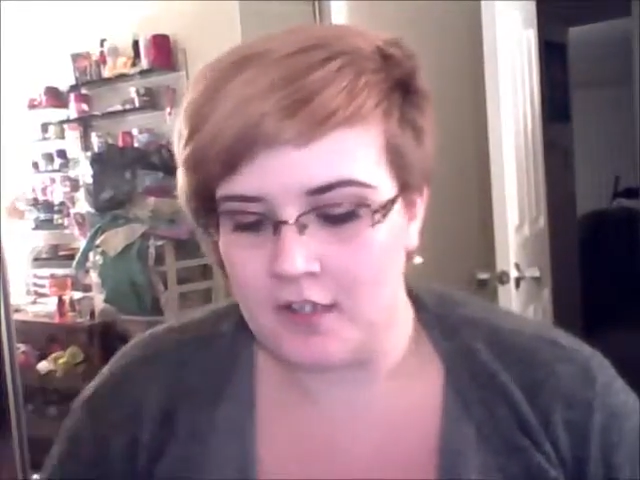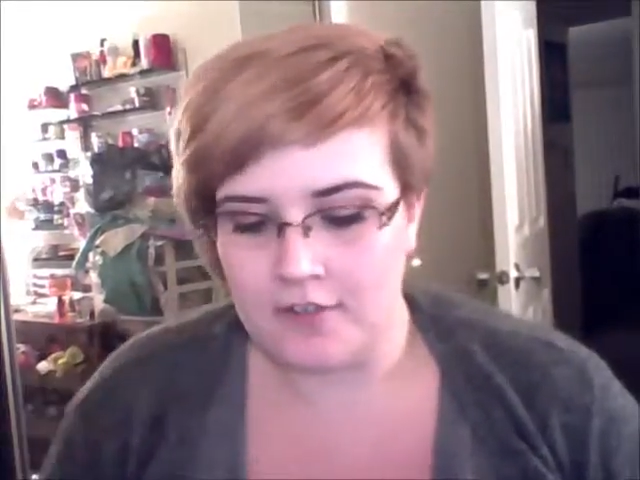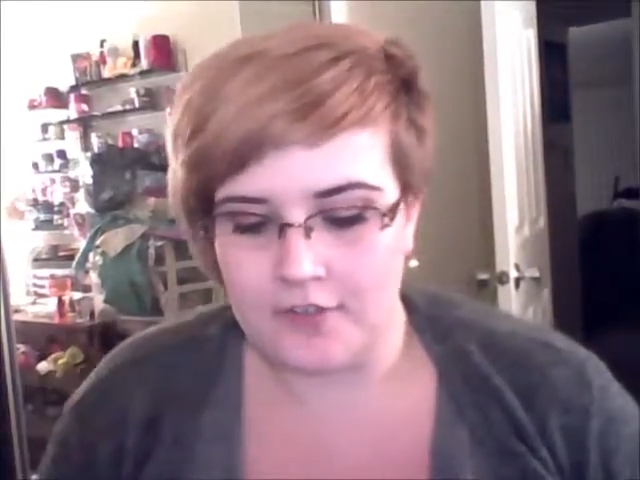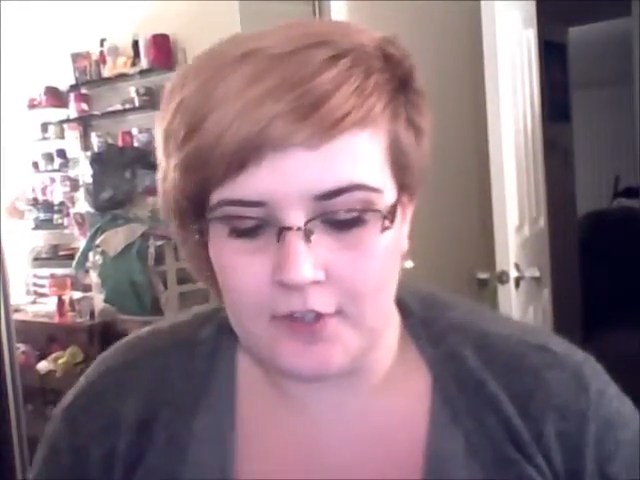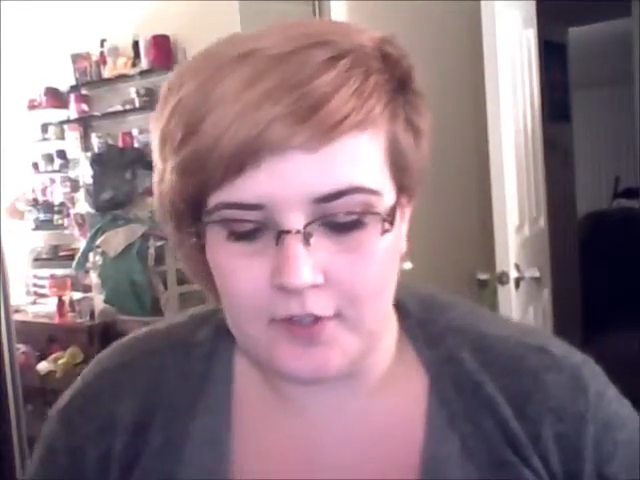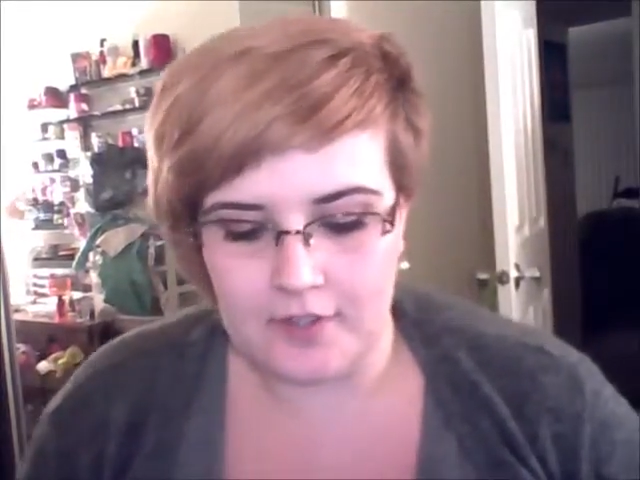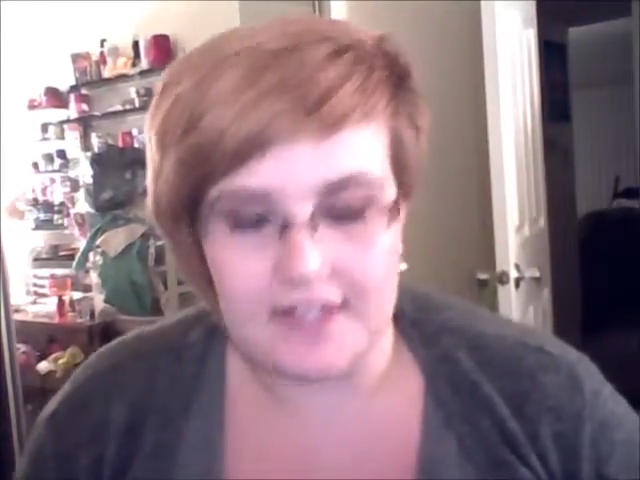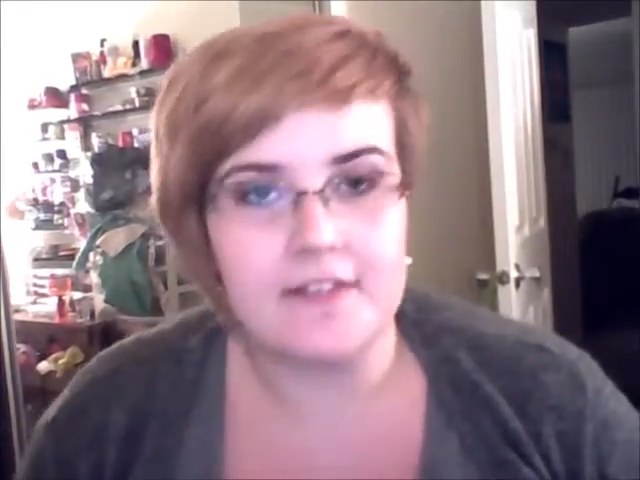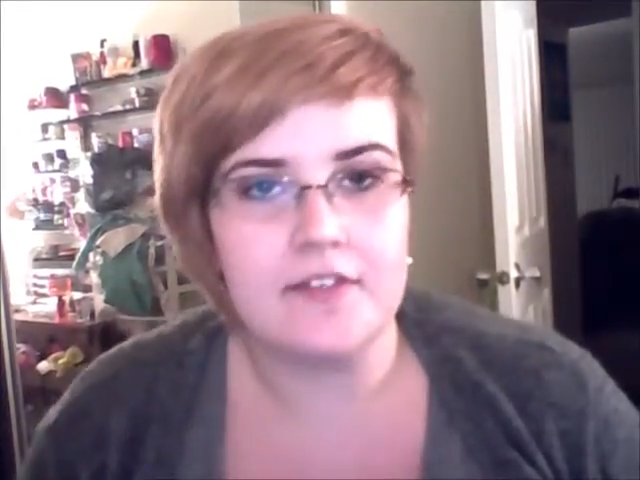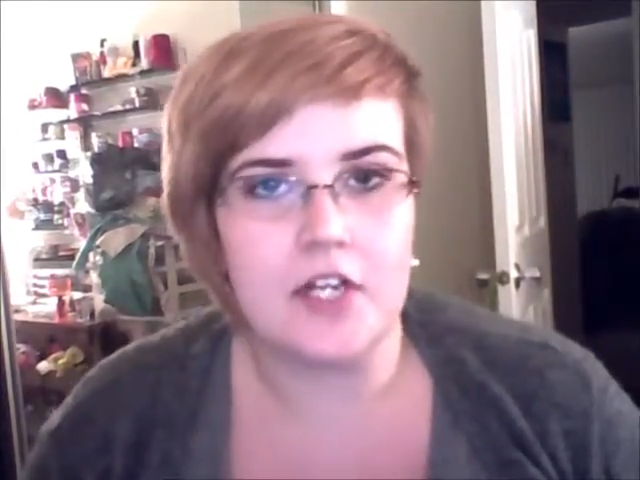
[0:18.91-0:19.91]
So
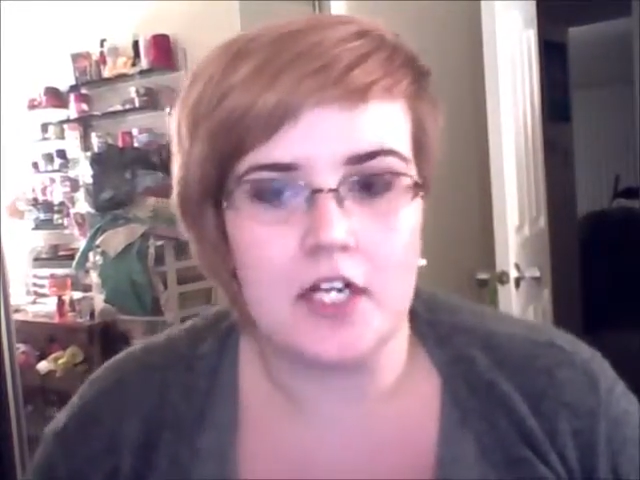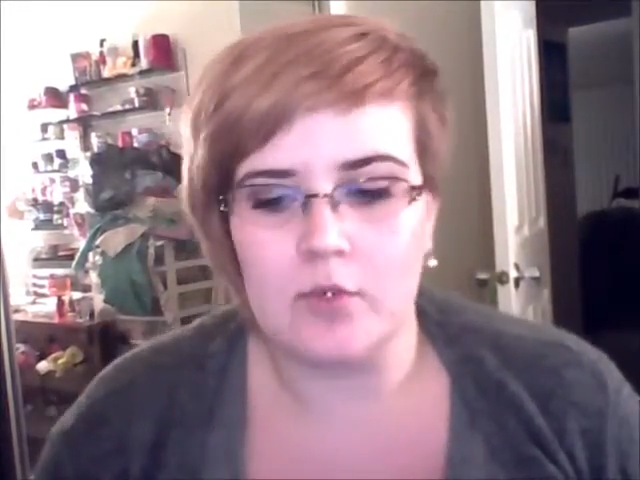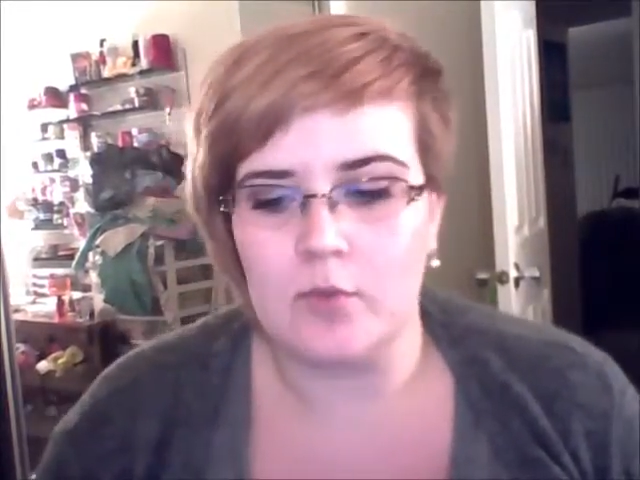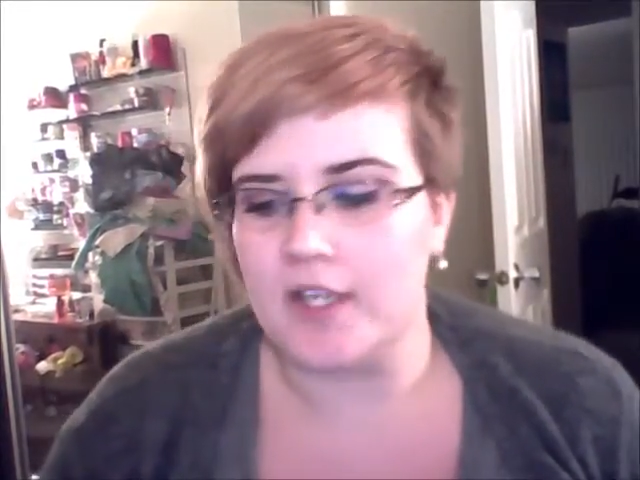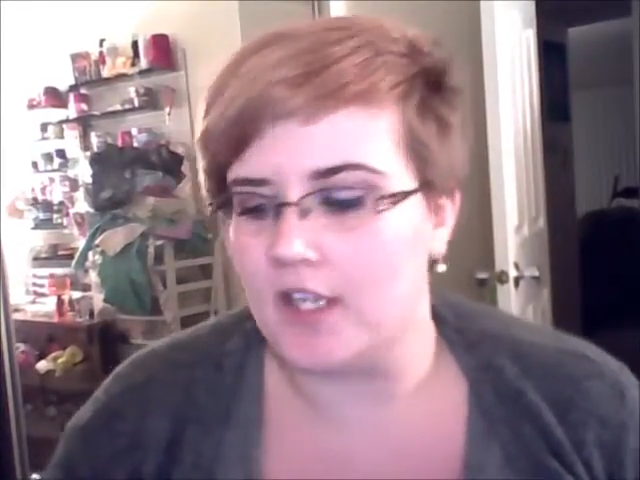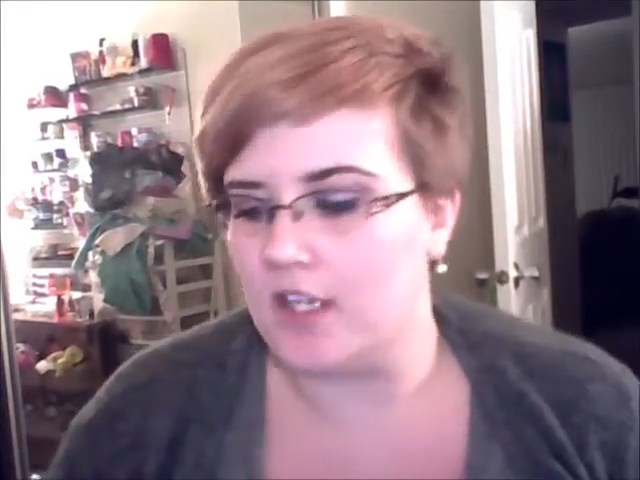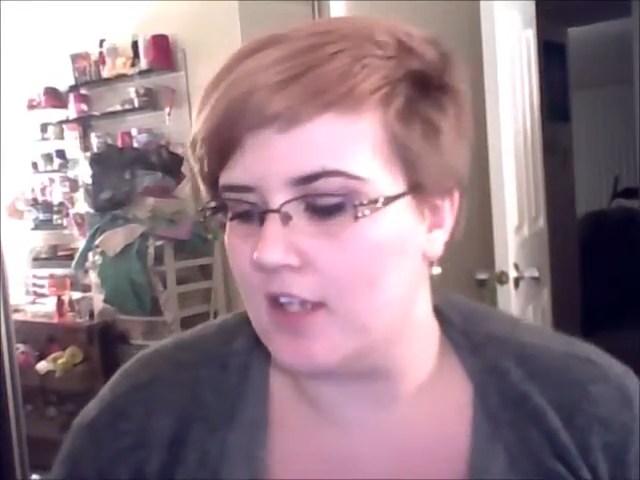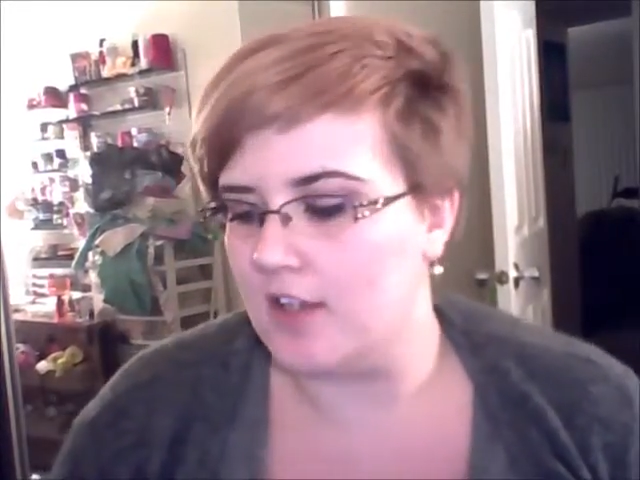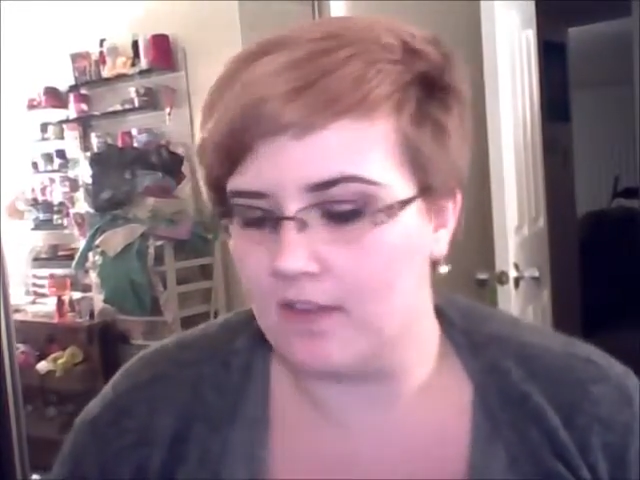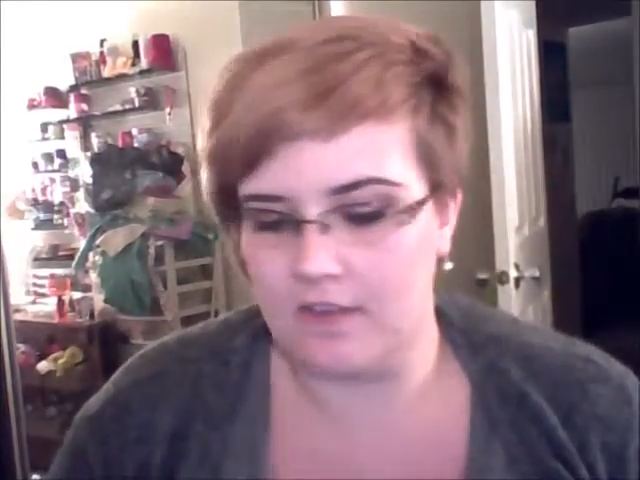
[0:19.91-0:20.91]
let's start
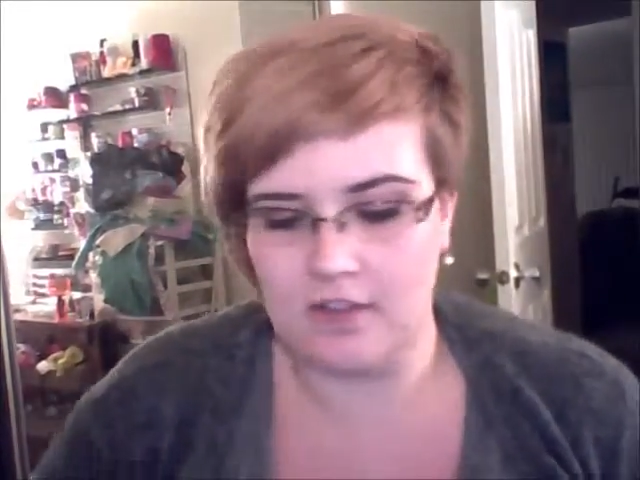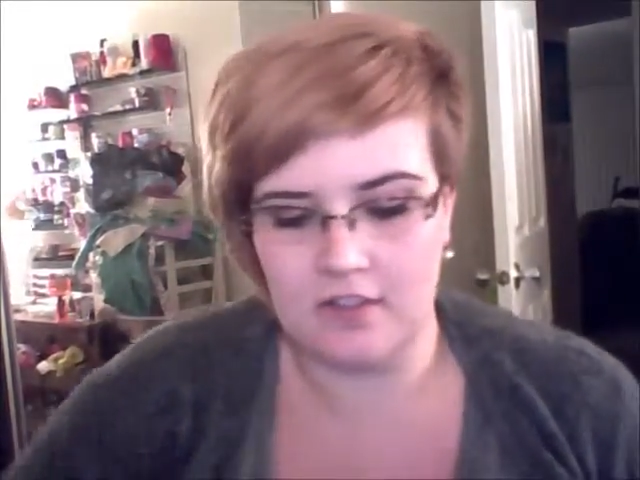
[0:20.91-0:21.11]
with